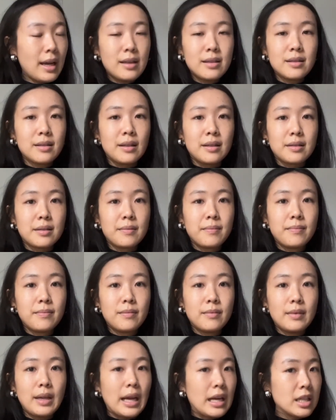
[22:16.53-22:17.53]
it,
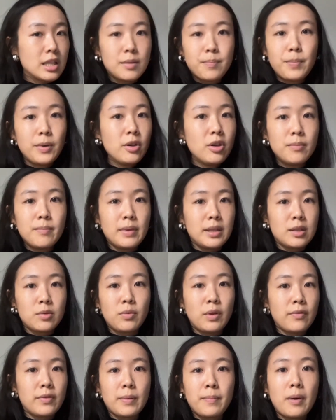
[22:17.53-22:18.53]
experiment
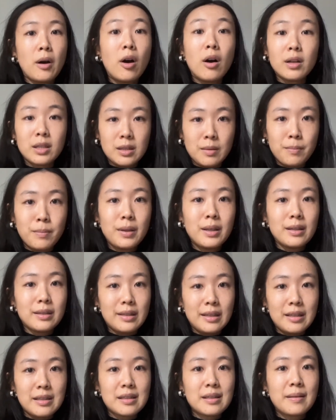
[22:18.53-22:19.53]
with the
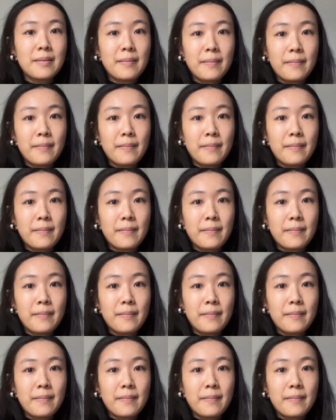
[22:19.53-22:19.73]
possibilities.